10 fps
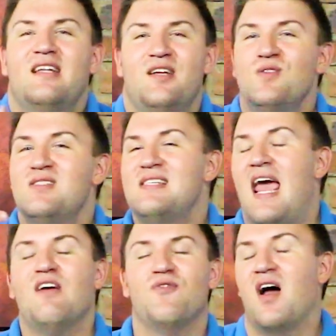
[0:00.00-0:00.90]
it uses
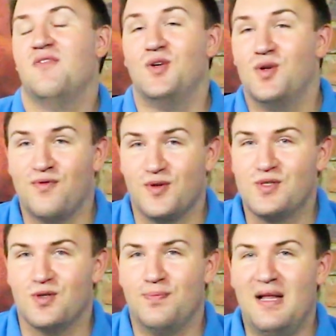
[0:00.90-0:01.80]
A5
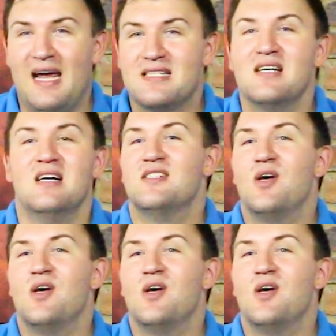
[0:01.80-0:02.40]
universal blades.